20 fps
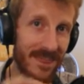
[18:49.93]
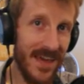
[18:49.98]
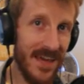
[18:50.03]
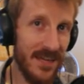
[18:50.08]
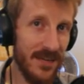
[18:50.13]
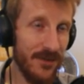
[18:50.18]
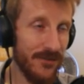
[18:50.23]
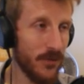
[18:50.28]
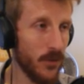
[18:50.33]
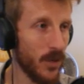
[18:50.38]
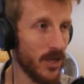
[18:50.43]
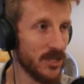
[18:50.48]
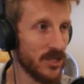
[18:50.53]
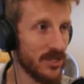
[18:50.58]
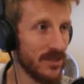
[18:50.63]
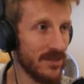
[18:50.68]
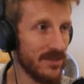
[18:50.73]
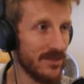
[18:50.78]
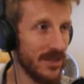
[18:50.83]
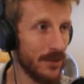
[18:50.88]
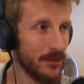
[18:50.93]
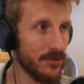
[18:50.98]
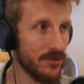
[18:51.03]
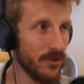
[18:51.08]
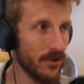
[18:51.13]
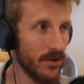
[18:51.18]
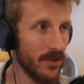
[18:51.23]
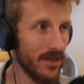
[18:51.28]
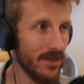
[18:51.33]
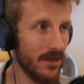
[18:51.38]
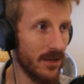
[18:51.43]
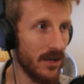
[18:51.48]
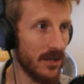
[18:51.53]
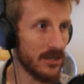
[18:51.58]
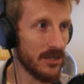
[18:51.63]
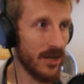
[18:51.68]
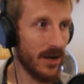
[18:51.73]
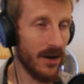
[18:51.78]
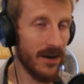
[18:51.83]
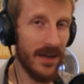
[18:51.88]
Thank you for watching this episode of The
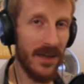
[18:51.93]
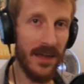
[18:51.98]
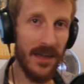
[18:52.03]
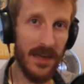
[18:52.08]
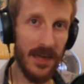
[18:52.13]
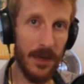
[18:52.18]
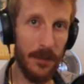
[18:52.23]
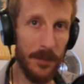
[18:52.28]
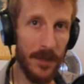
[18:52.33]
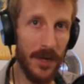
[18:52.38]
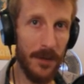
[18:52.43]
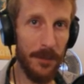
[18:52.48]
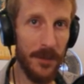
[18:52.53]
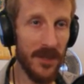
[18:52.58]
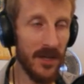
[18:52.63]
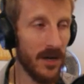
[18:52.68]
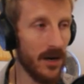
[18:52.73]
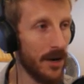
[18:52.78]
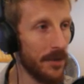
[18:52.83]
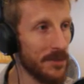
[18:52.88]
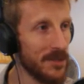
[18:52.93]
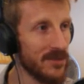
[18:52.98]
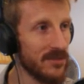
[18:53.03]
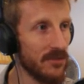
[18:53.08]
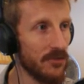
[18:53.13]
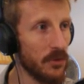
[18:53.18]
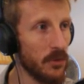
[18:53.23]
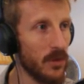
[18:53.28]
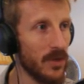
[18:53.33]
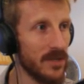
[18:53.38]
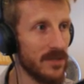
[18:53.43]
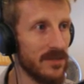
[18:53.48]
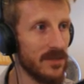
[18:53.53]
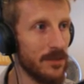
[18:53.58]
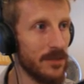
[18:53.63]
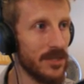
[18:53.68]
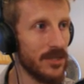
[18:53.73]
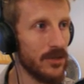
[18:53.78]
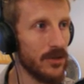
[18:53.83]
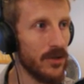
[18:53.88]
Long Dark. Hit me up in the comments if you want to
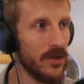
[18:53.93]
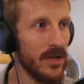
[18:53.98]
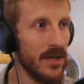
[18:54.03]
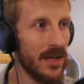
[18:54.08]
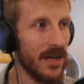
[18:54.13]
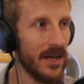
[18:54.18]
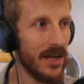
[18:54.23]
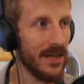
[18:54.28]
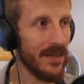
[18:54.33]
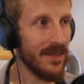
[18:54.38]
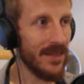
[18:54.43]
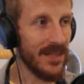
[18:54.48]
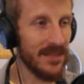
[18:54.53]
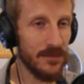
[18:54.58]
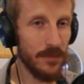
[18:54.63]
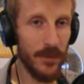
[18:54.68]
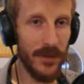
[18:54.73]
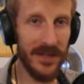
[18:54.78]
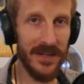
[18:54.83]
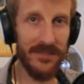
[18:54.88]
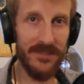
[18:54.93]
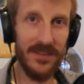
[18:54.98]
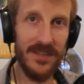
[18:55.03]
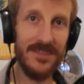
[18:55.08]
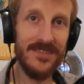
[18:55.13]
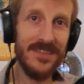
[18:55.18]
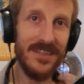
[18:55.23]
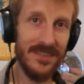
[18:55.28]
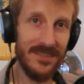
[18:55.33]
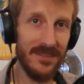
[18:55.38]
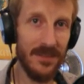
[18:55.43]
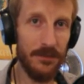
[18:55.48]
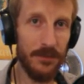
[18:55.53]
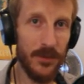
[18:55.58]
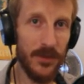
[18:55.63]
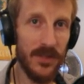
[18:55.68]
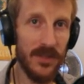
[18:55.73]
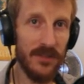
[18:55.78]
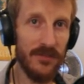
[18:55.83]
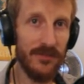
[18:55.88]
see me do a Let's Play of this at some
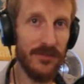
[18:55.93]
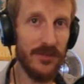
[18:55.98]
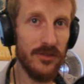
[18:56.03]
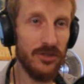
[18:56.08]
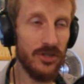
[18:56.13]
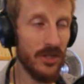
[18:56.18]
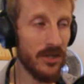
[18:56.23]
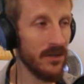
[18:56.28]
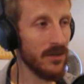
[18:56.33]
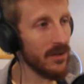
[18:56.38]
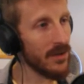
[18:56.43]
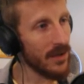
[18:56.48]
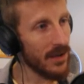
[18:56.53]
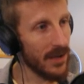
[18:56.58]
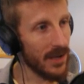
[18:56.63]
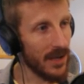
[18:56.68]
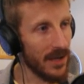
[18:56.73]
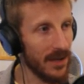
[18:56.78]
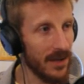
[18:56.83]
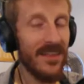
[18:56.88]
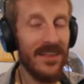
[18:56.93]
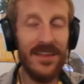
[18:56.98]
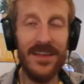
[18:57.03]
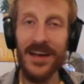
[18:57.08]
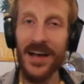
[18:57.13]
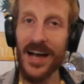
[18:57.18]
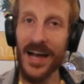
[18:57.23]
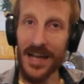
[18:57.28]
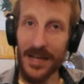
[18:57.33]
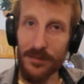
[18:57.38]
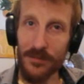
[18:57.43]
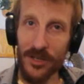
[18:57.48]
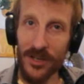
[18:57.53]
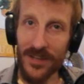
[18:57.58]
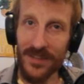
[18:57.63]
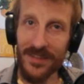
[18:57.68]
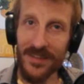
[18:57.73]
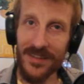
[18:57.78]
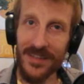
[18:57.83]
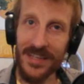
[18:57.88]
point in the future. I'm
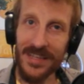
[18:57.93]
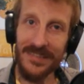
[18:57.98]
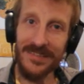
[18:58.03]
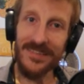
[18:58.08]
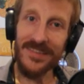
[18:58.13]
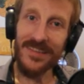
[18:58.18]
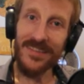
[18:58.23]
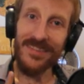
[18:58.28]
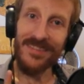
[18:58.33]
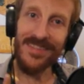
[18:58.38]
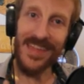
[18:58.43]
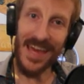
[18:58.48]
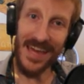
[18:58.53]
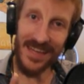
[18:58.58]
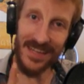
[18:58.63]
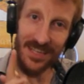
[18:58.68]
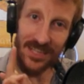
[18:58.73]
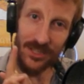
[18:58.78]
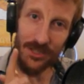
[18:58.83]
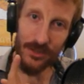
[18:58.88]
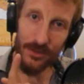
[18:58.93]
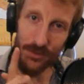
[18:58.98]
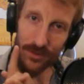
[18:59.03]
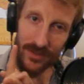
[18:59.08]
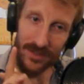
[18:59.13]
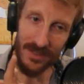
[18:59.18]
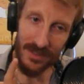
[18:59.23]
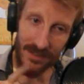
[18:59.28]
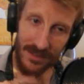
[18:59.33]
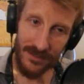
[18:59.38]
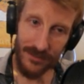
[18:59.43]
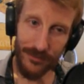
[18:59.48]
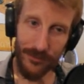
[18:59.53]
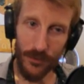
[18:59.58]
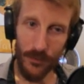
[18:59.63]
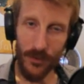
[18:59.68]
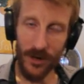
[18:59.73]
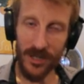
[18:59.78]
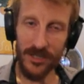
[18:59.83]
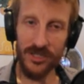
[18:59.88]
Unite the Clans. Thank you, geeks,
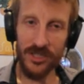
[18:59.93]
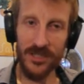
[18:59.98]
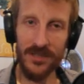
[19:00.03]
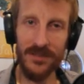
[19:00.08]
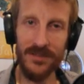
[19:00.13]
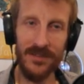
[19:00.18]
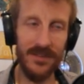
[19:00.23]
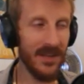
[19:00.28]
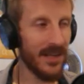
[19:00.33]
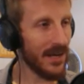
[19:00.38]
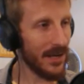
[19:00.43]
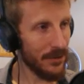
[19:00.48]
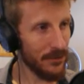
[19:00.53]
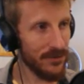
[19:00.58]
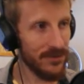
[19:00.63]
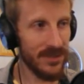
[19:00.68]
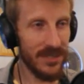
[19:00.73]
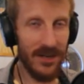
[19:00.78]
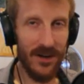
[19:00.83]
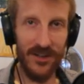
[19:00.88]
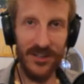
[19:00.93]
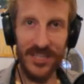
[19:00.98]
for watching, and I will see